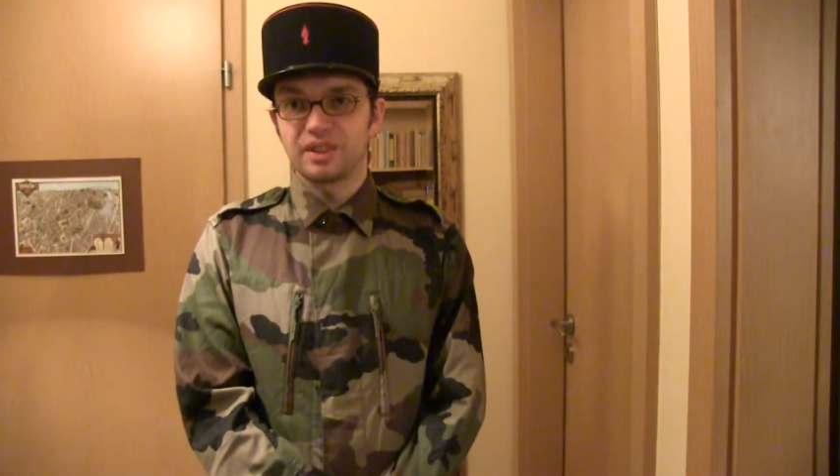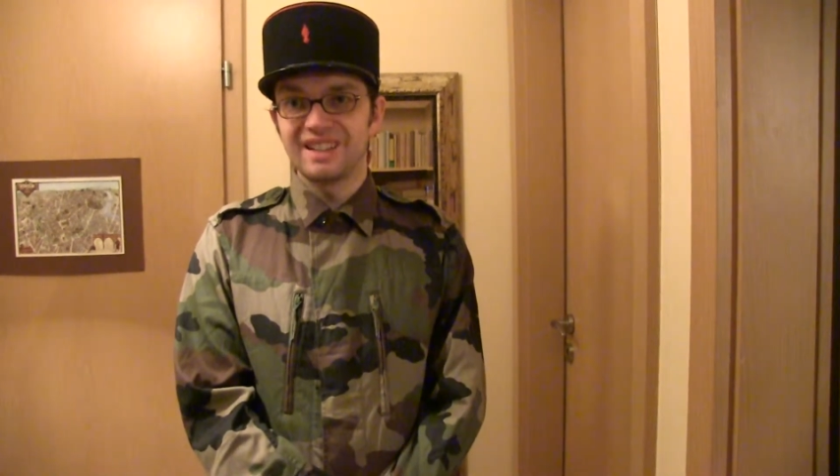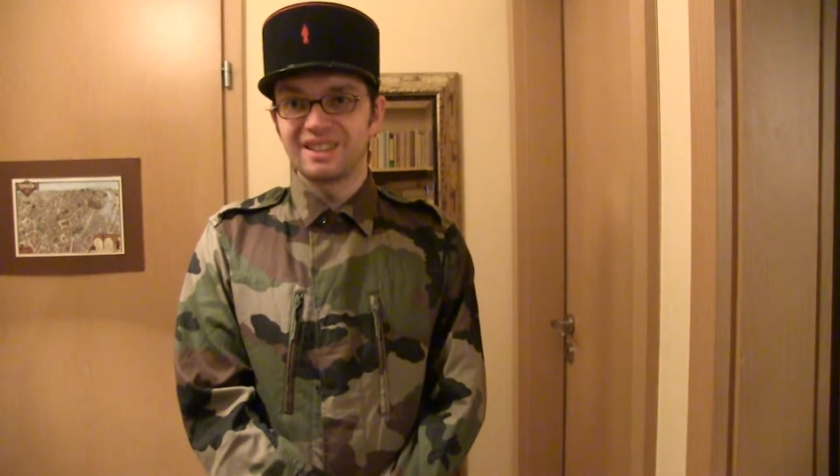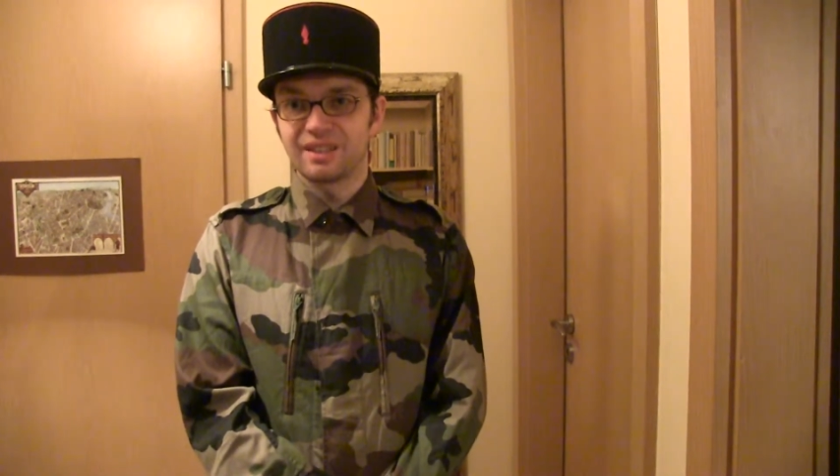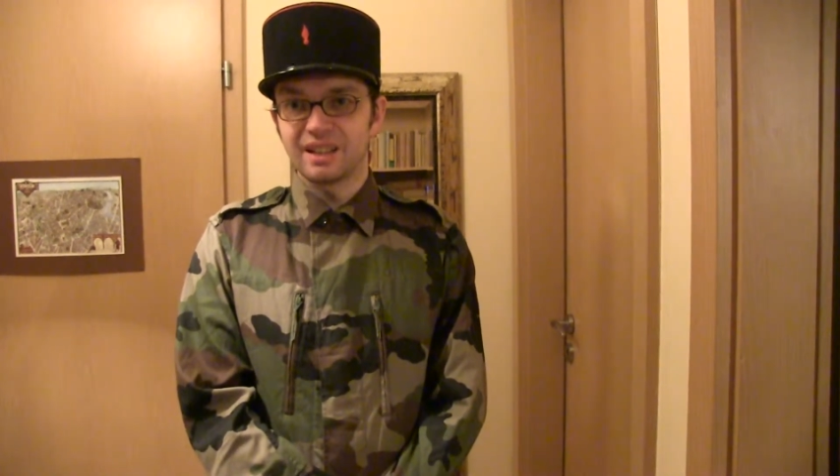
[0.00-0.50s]

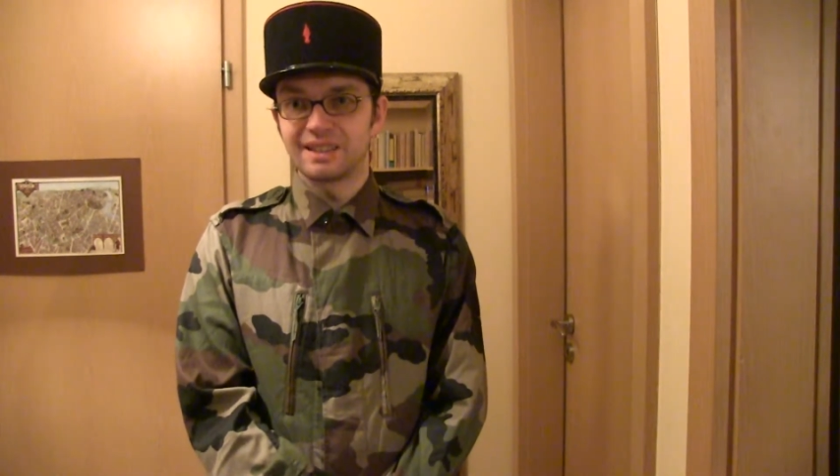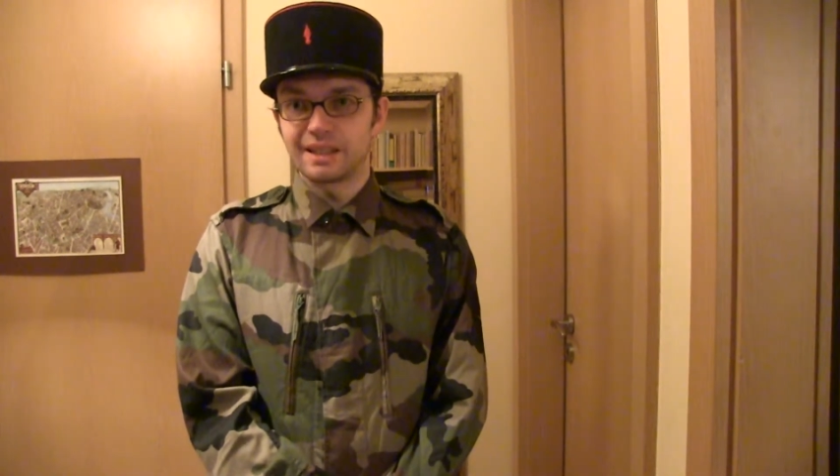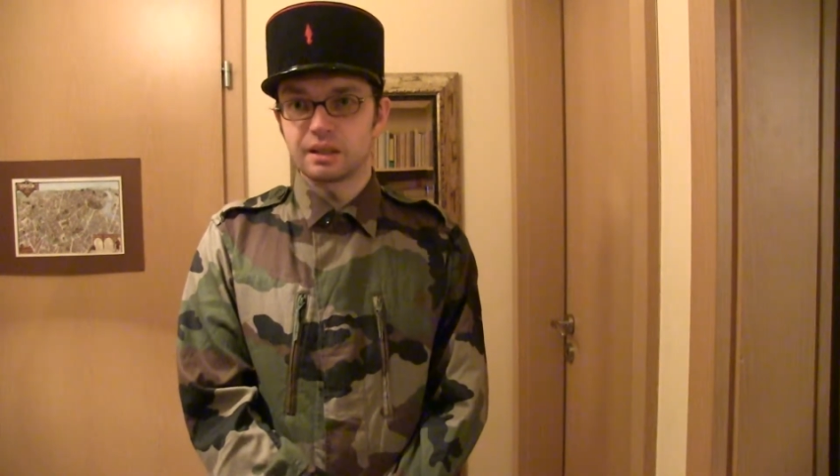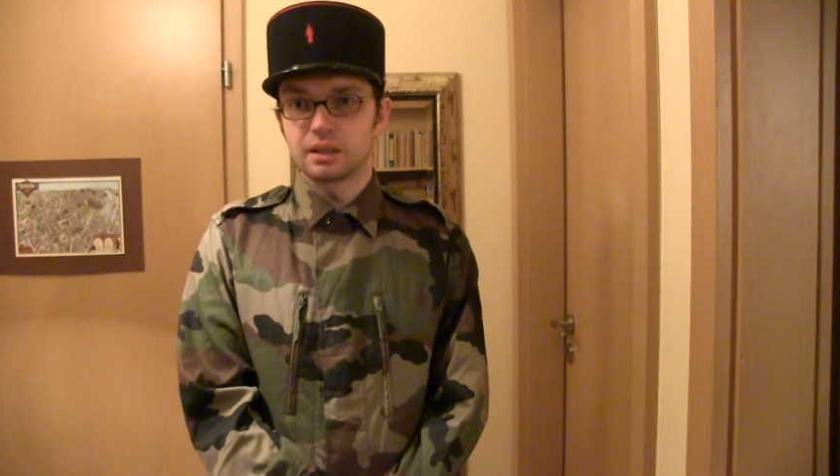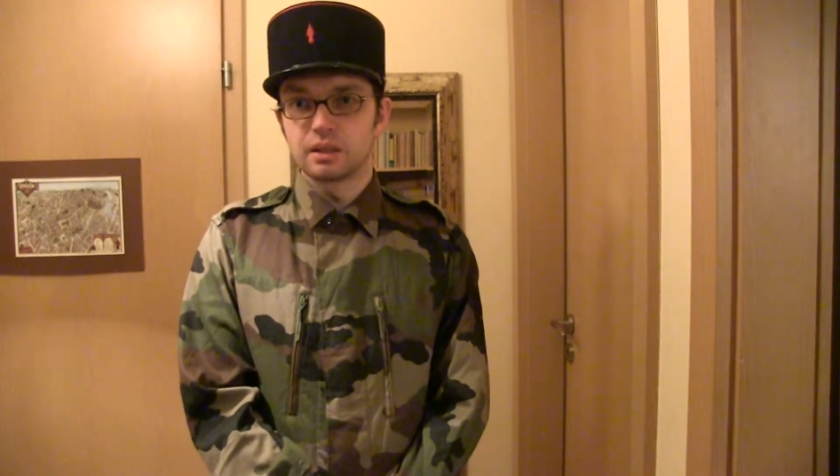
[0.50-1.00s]

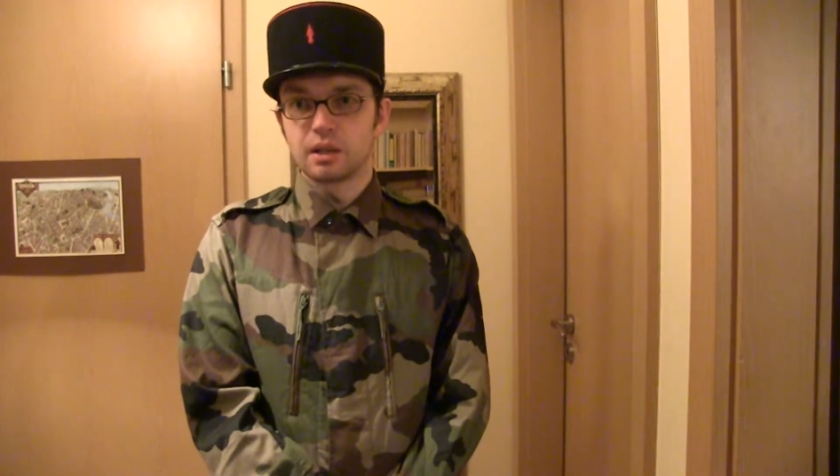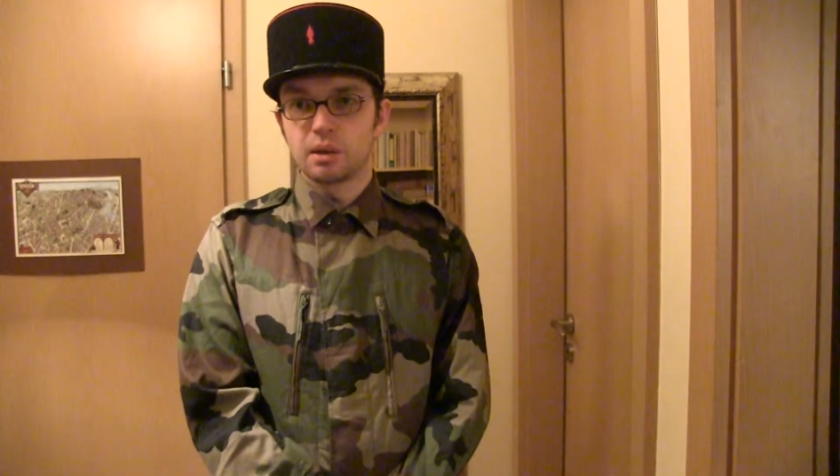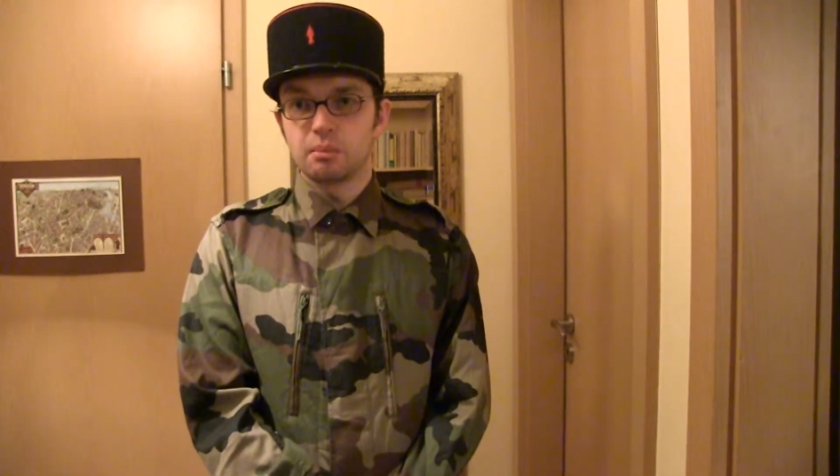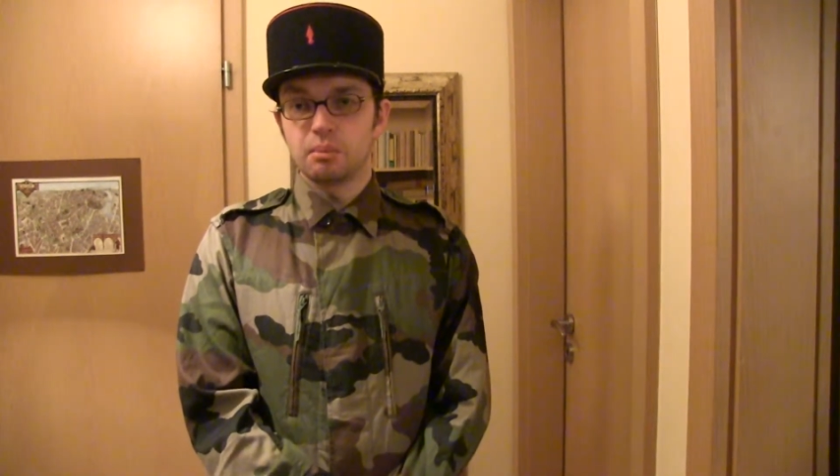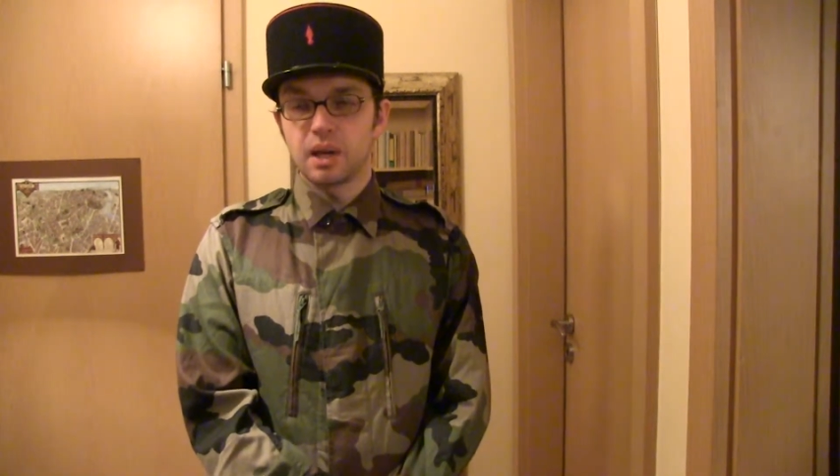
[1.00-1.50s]
invented
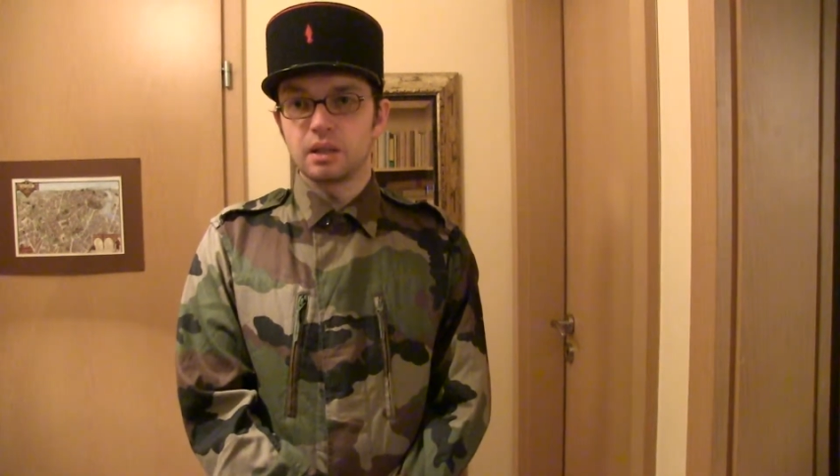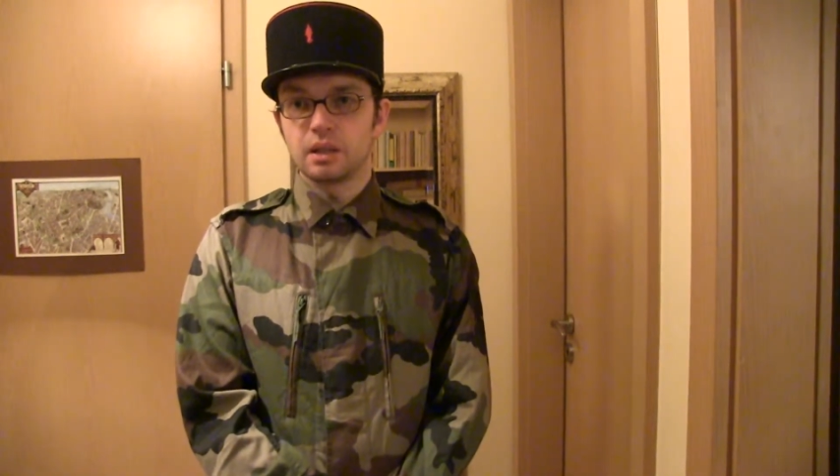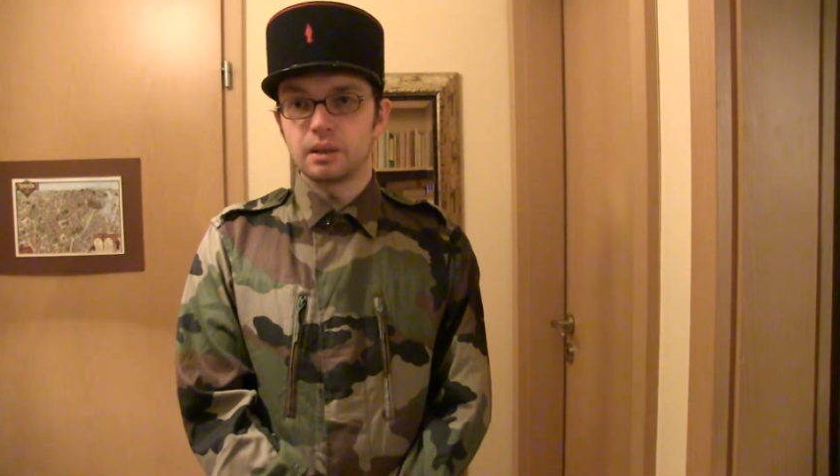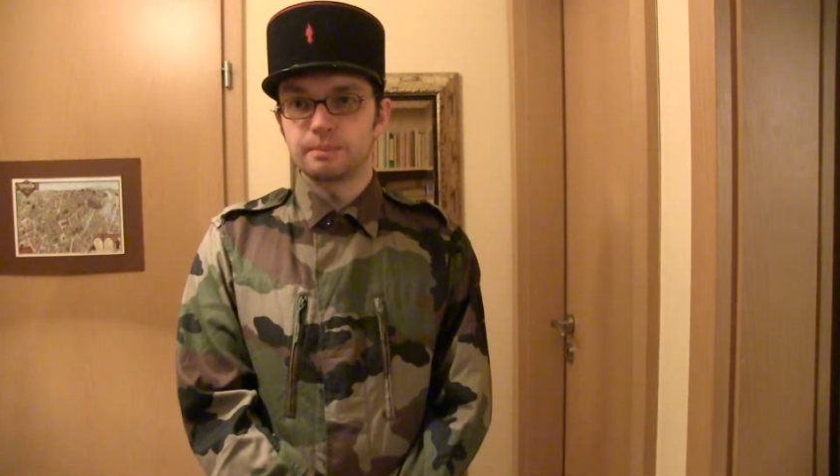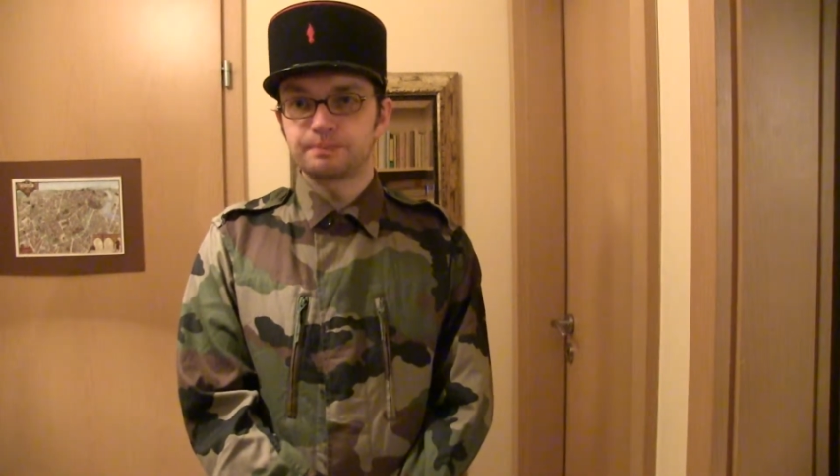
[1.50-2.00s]

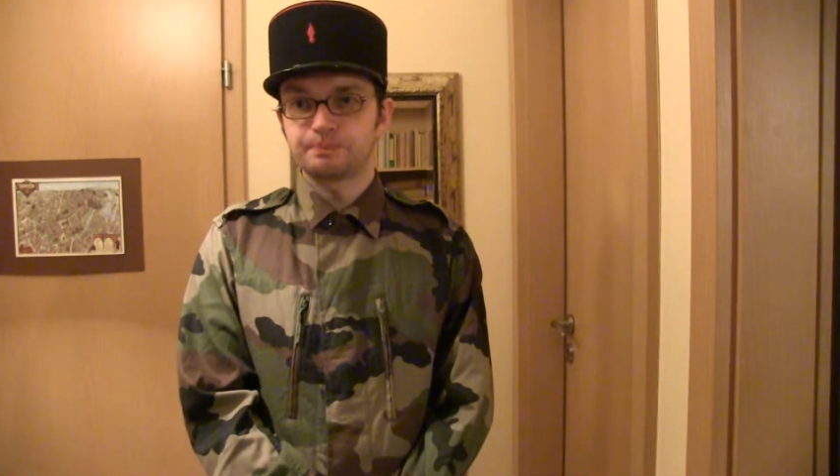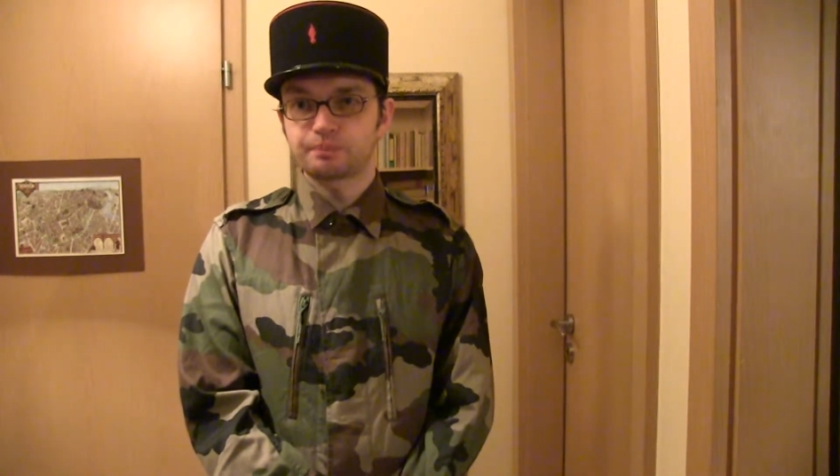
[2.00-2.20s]
many